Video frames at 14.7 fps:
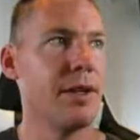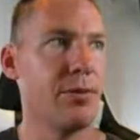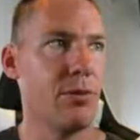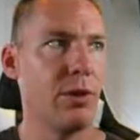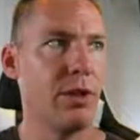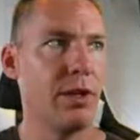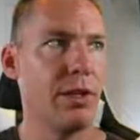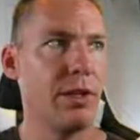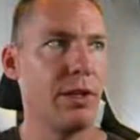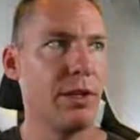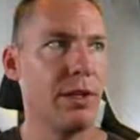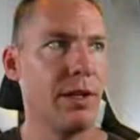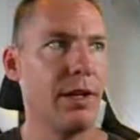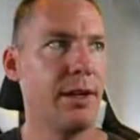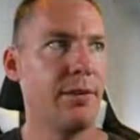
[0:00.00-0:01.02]
different
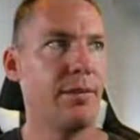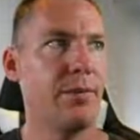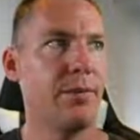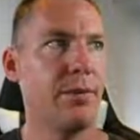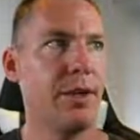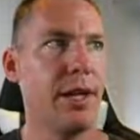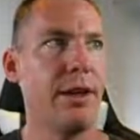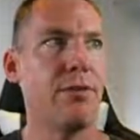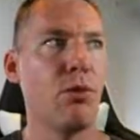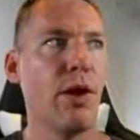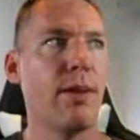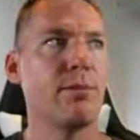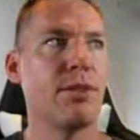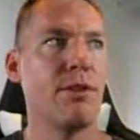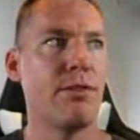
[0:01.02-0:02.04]

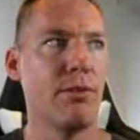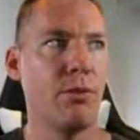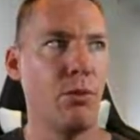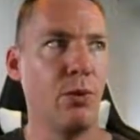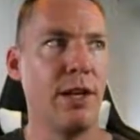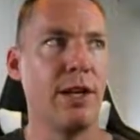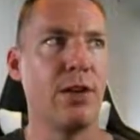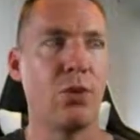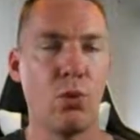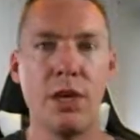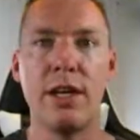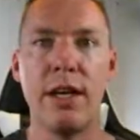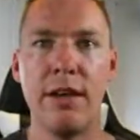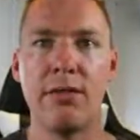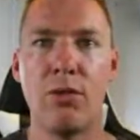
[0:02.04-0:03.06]
keyframes. We did
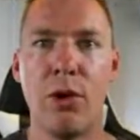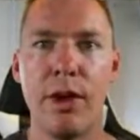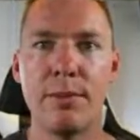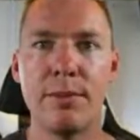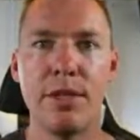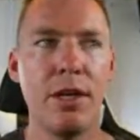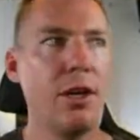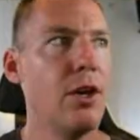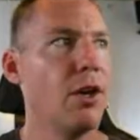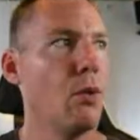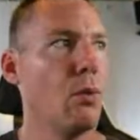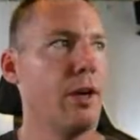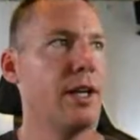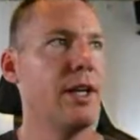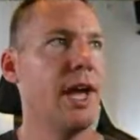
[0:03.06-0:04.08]
3 keyframes.
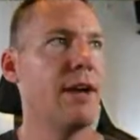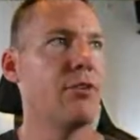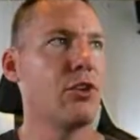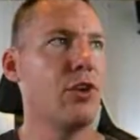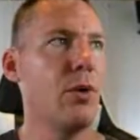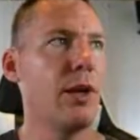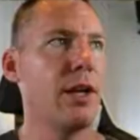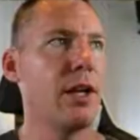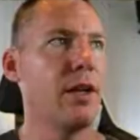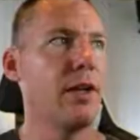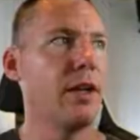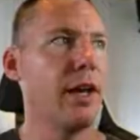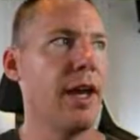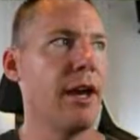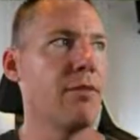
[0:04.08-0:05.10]
We didn't have to go in and
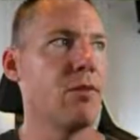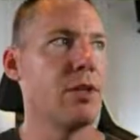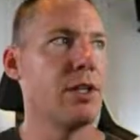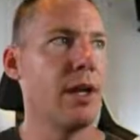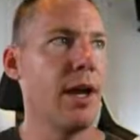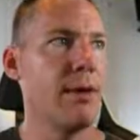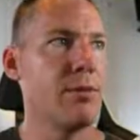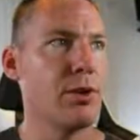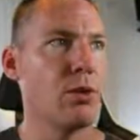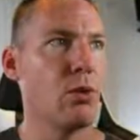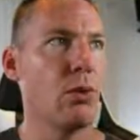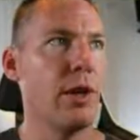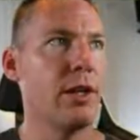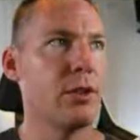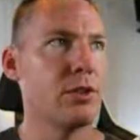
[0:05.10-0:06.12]
click every time to
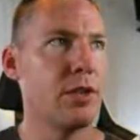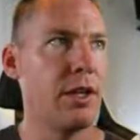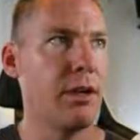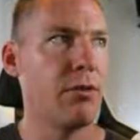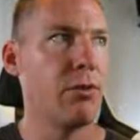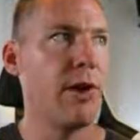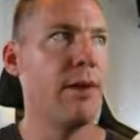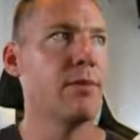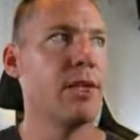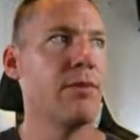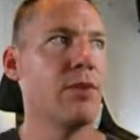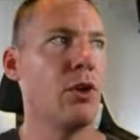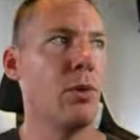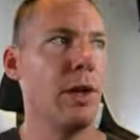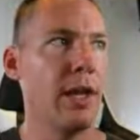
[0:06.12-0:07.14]
create those keyframes,
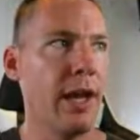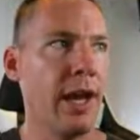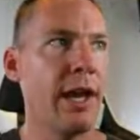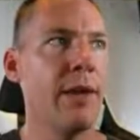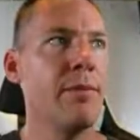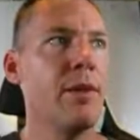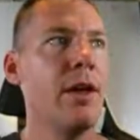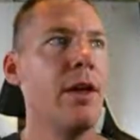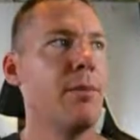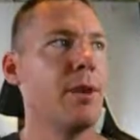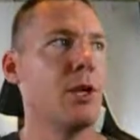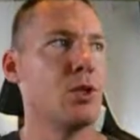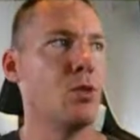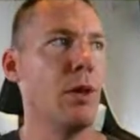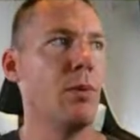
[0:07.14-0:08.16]
even though we can,
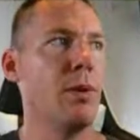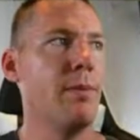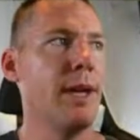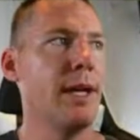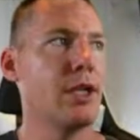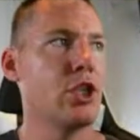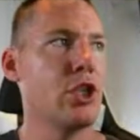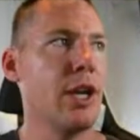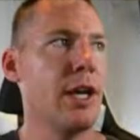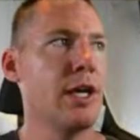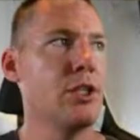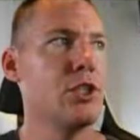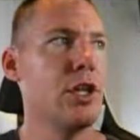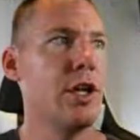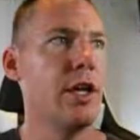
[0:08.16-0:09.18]
because when we make a
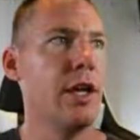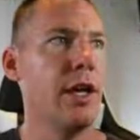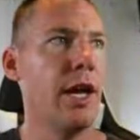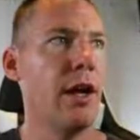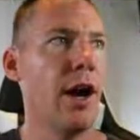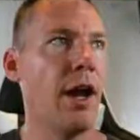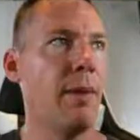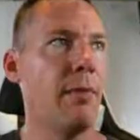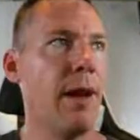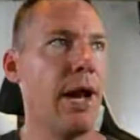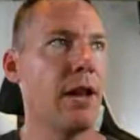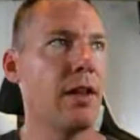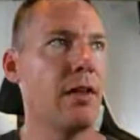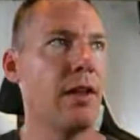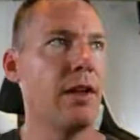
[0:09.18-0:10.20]
change, it
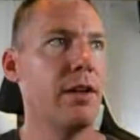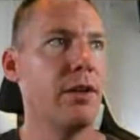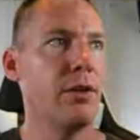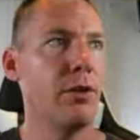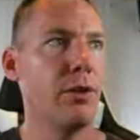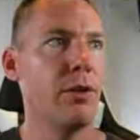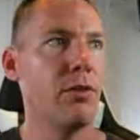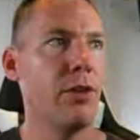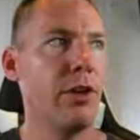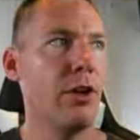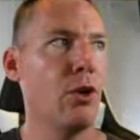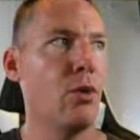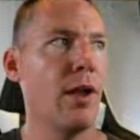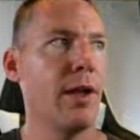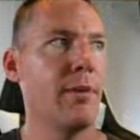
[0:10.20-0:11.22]
automatically, look over
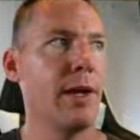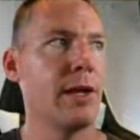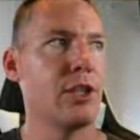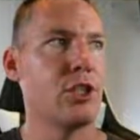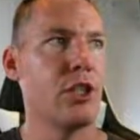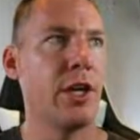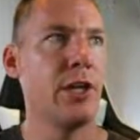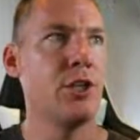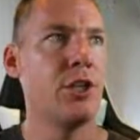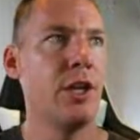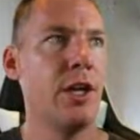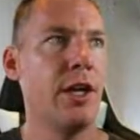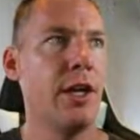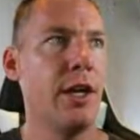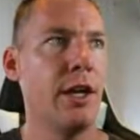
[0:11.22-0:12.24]
here while I make a change,
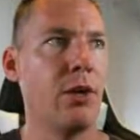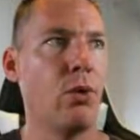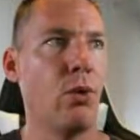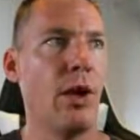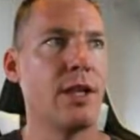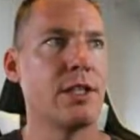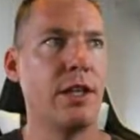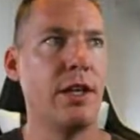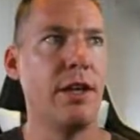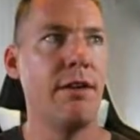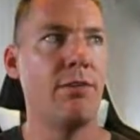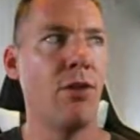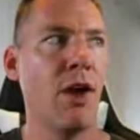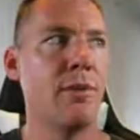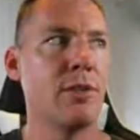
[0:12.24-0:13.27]
it creates the
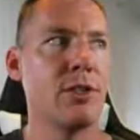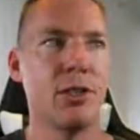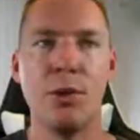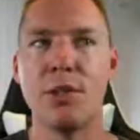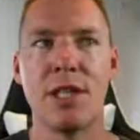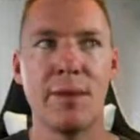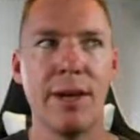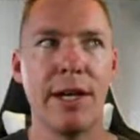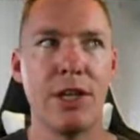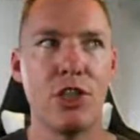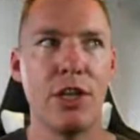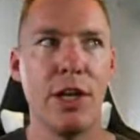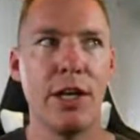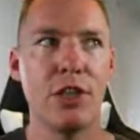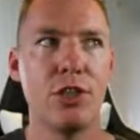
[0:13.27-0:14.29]
keyframe as soon as I make a
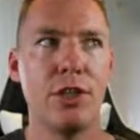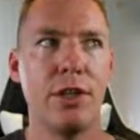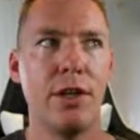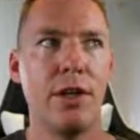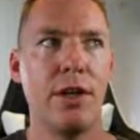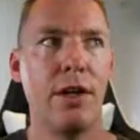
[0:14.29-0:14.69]
change.